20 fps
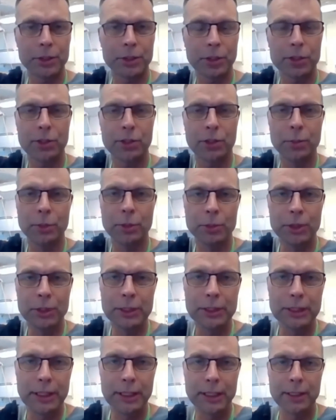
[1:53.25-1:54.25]
research
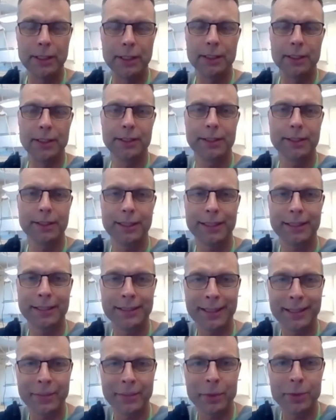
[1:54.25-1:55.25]
community,
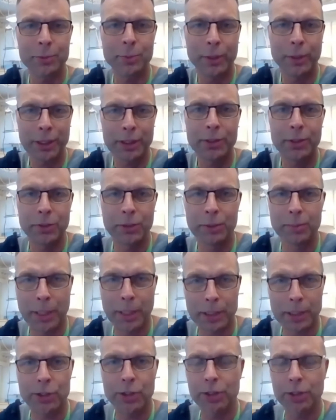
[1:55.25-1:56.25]
they wouldn't be
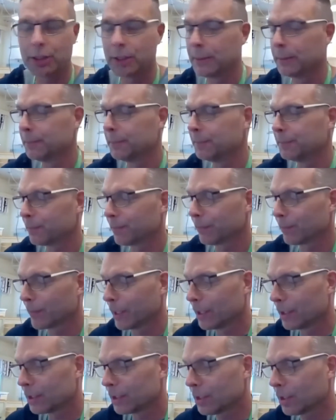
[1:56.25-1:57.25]
doing much.
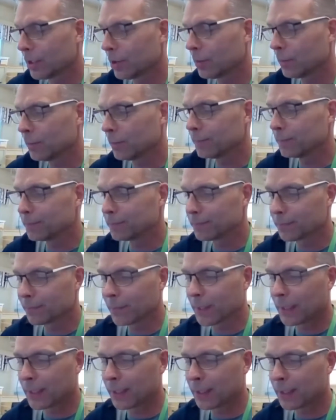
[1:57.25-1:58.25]
So
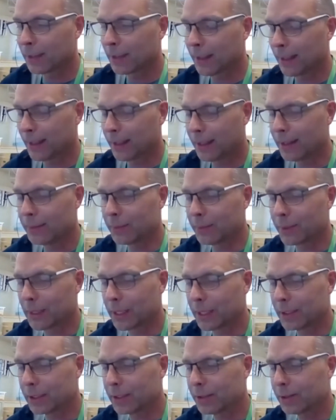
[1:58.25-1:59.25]
I
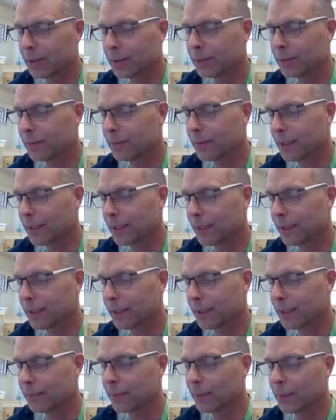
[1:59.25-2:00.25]
would like
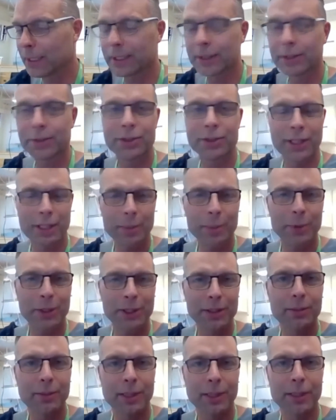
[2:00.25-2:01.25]
to skip
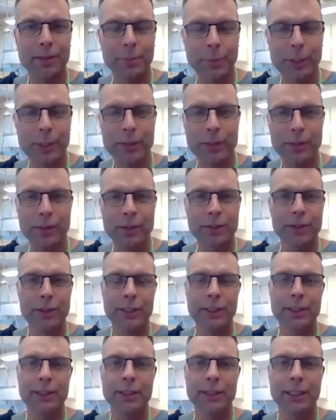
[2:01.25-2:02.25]
this one
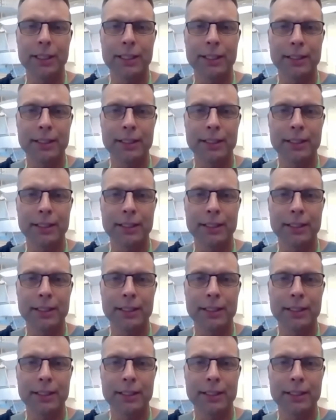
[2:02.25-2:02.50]
because this